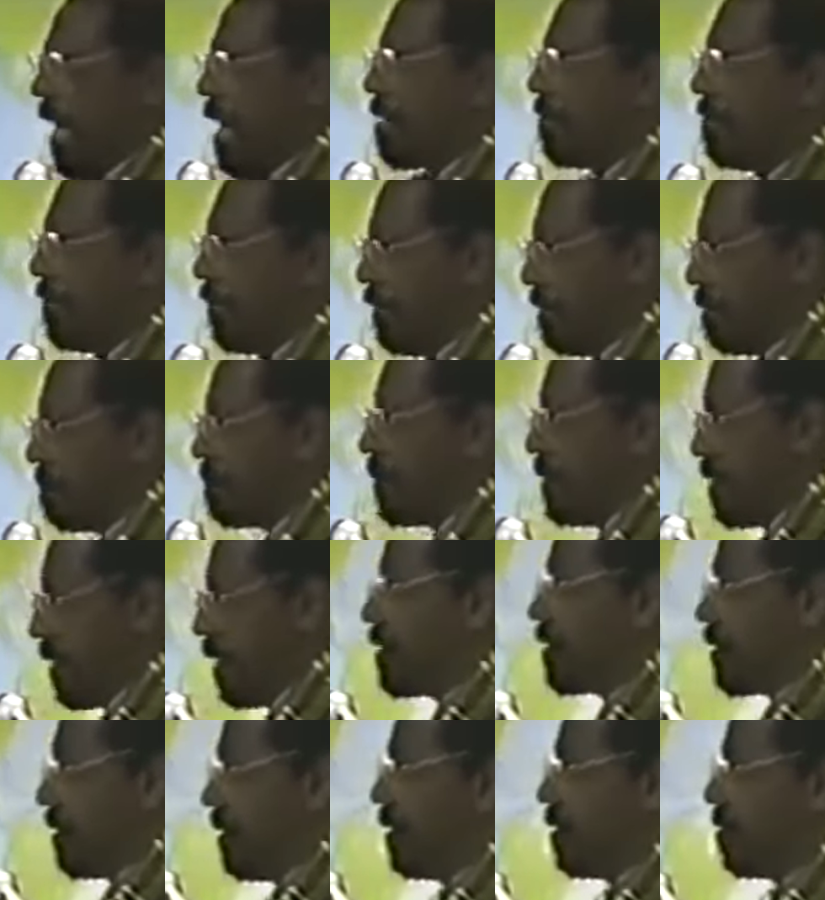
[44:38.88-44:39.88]
they got a little
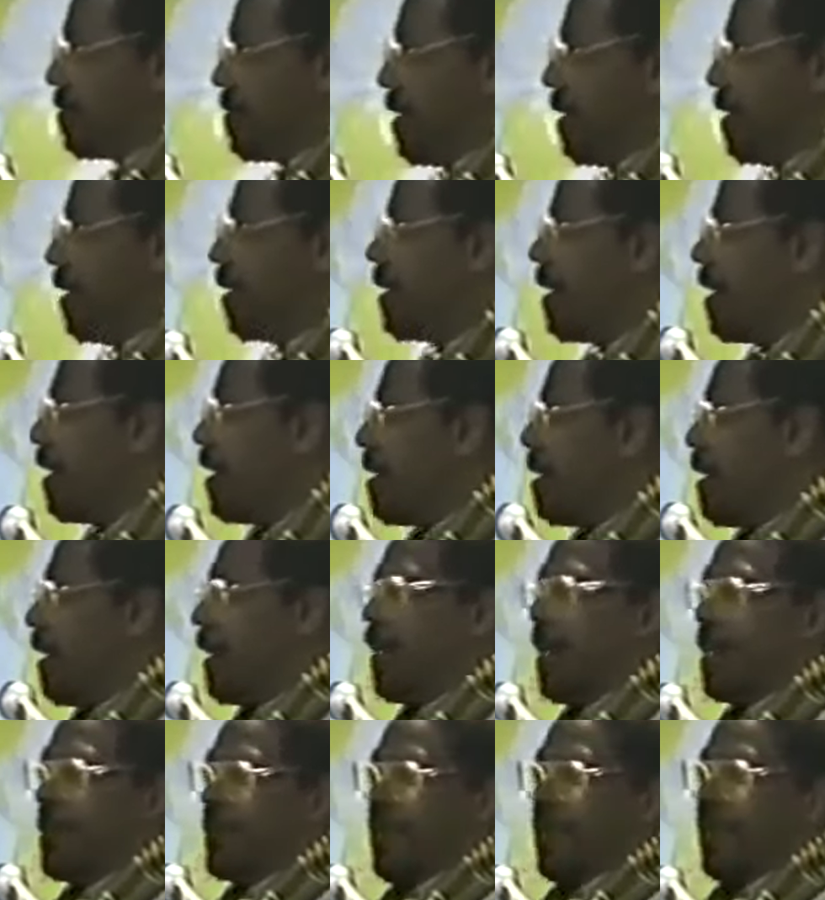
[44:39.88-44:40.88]
position in the world,
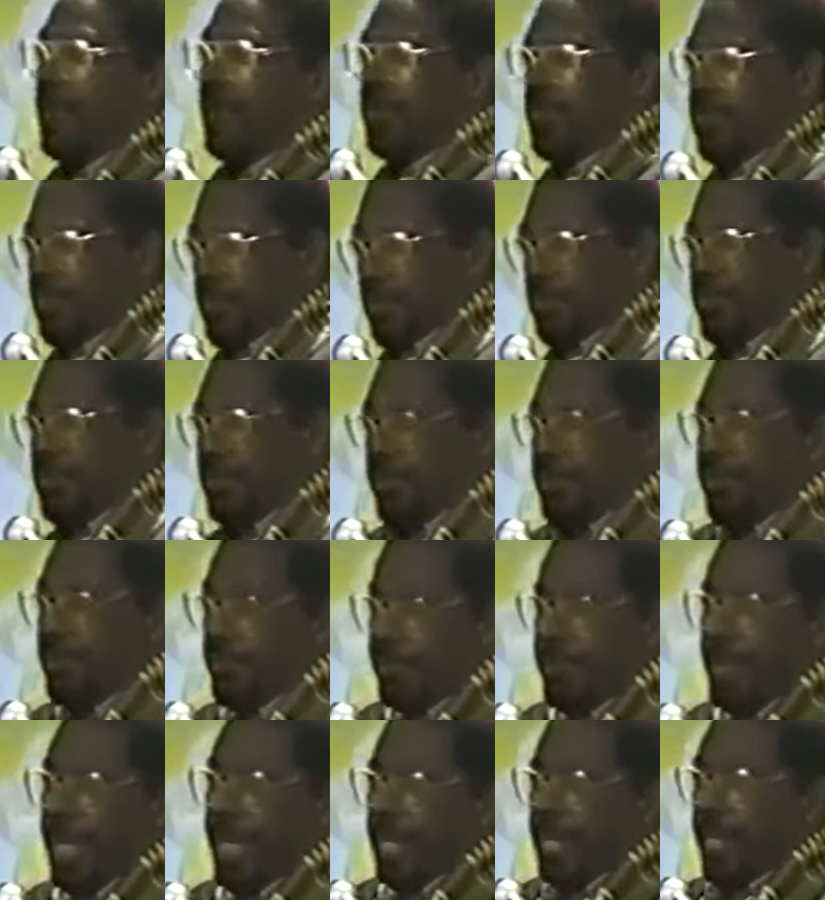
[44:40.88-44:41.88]
and they want to
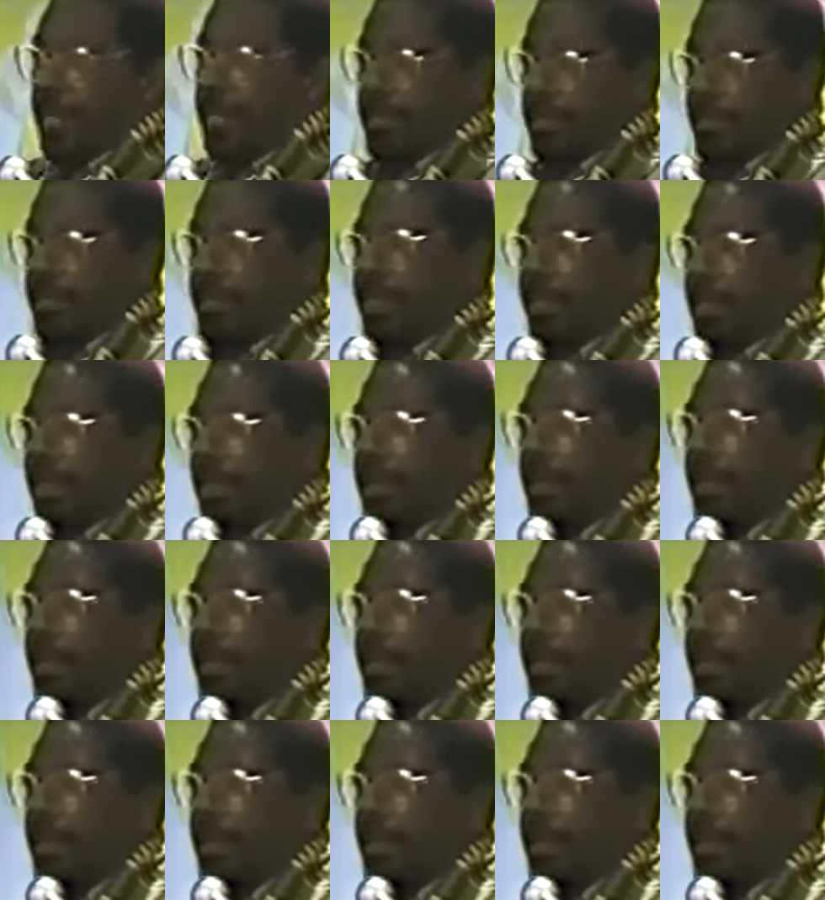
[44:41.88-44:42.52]
make it,